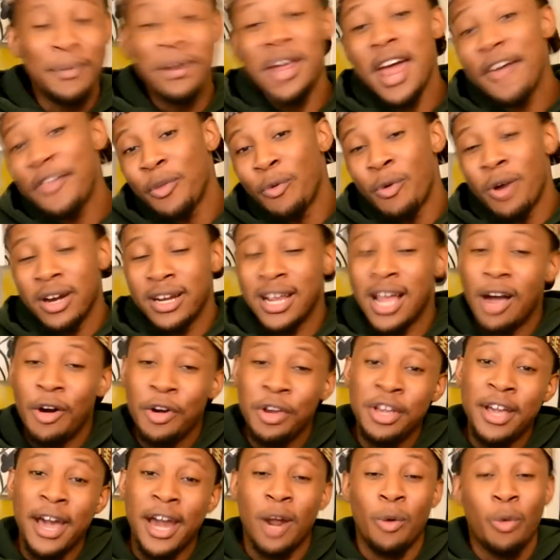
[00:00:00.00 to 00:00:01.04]
I mean, you have to work out who
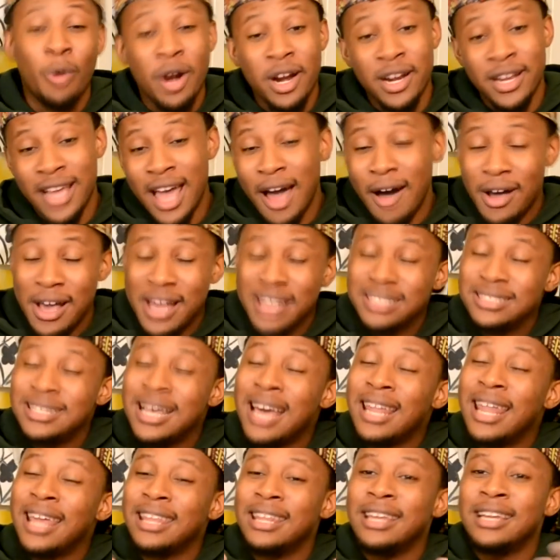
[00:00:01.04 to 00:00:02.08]
you got to work out. It's
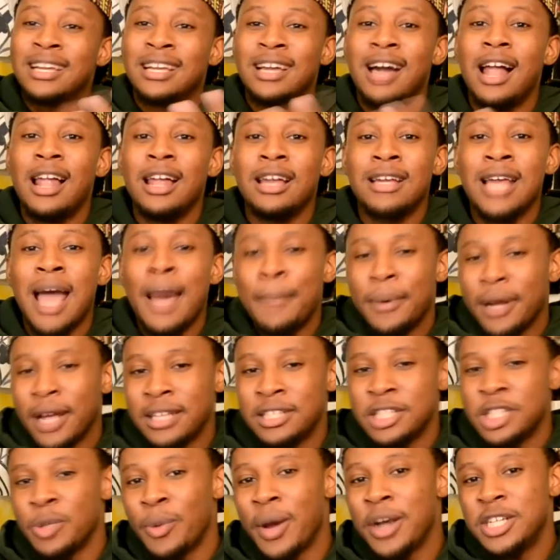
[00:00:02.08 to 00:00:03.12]
not like the Colin Kaepernick
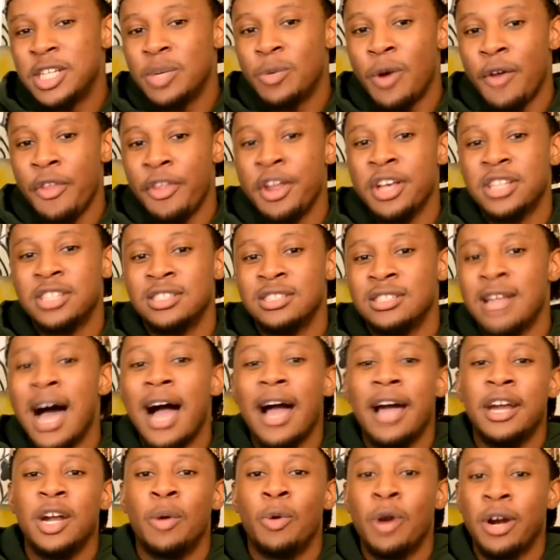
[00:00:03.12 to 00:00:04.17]
situation where they're just
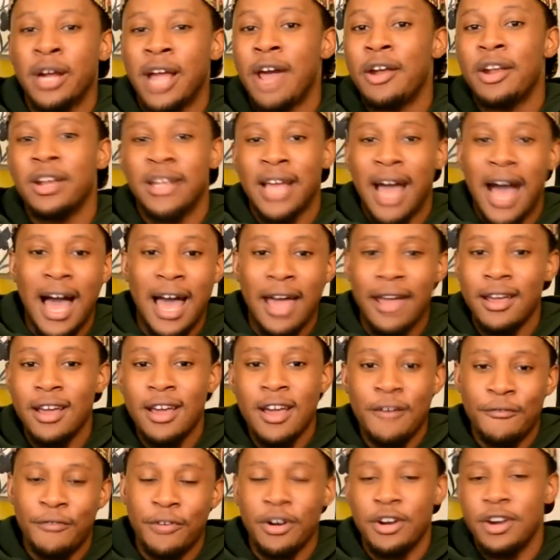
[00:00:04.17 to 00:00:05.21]
not going to work out a guy
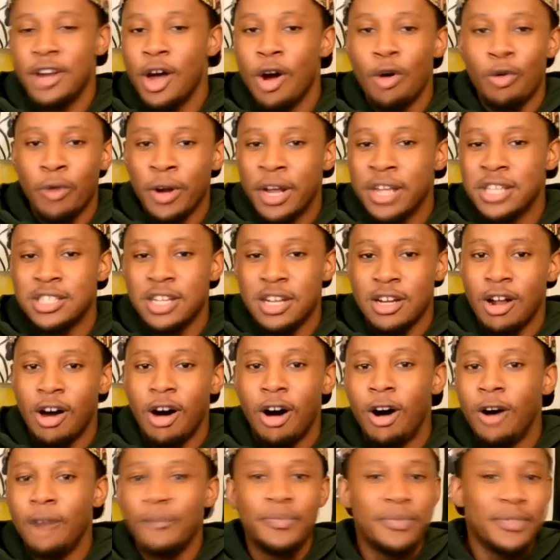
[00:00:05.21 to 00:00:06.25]
for no reason at
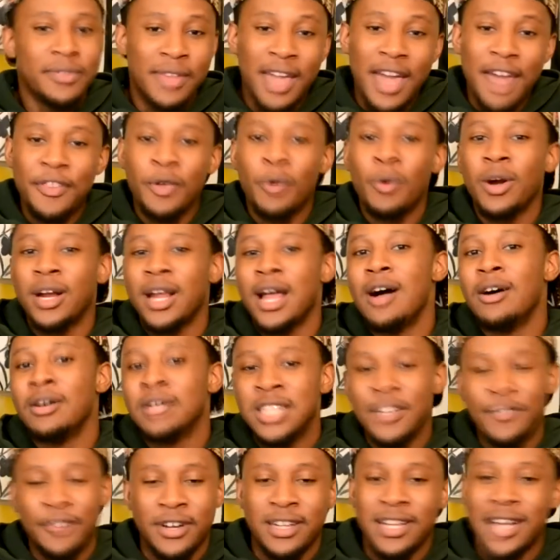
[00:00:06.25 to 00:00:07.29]
all. They have to work out
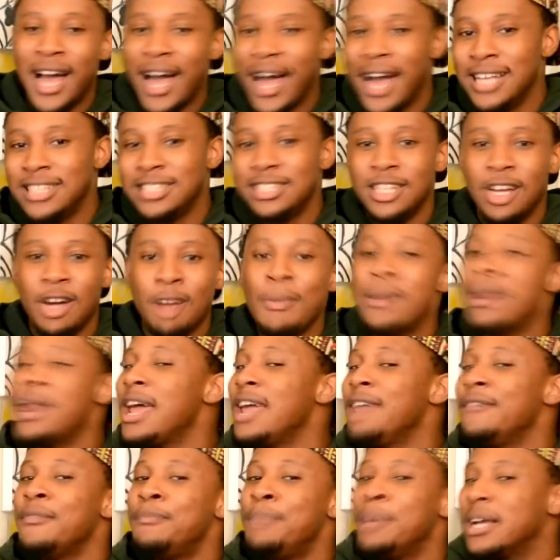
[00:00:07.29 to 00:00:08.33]
different guys. You know, may
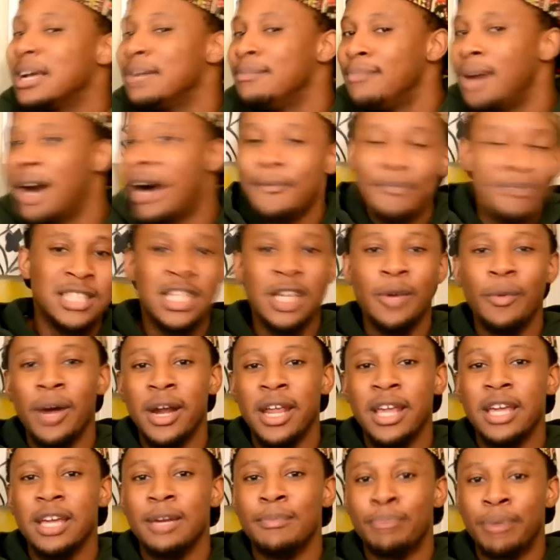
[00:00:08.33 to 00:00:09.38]
not even pick him up. See what
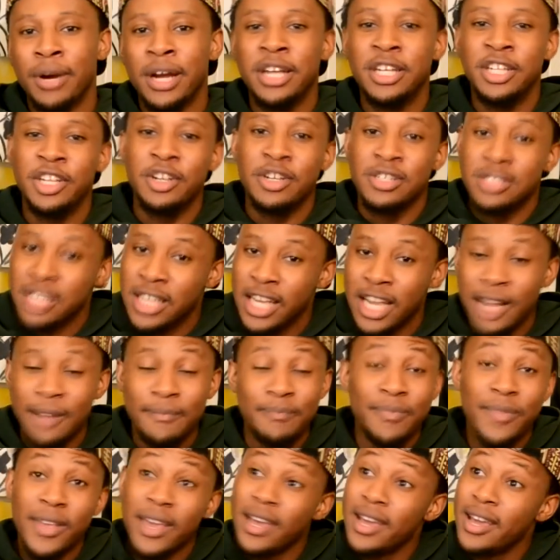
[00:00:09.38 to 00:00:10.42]
he can bring to your team.